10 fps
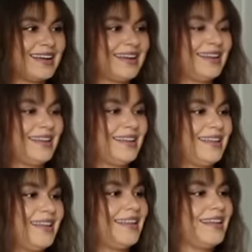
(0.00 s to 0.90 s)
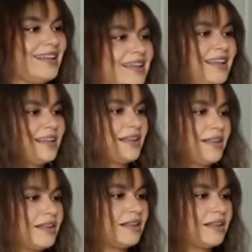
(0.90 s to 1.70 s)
Nothing is said.